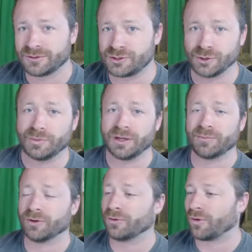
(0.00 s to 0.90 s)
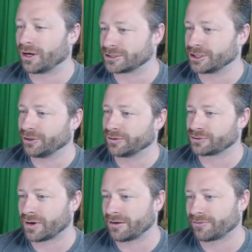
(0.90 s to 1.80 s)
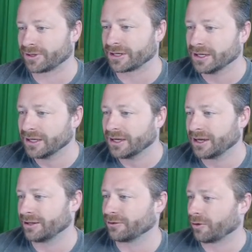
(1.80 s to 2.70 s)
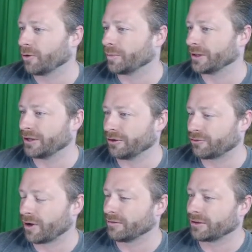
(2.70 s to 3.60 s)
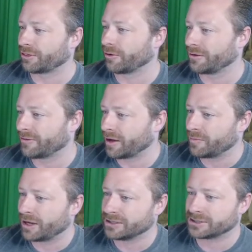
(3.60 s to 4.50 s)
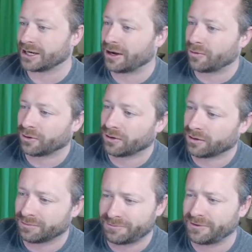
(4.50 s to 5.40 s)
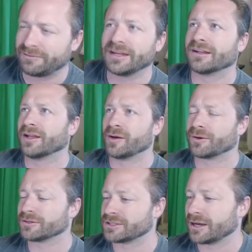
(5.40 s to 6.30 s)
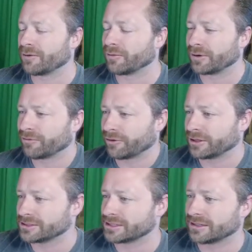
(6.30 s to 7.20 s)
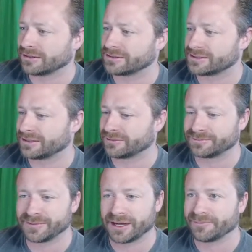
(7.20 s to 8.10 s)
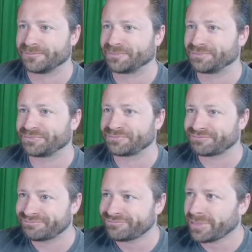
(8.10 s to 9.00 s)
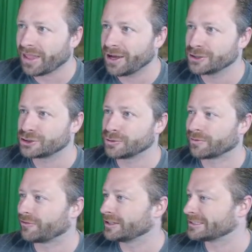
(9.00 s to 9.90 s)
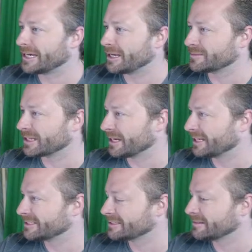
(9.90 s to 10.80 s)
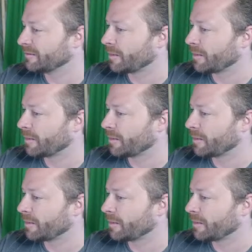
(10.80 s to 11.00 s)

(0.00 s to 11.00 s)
2 people watching you in traffic and they're hoping that you're driving 35 miles an hour or 50 kilometers an hour or whatever it is there. So, yeah. Super fun times, guys.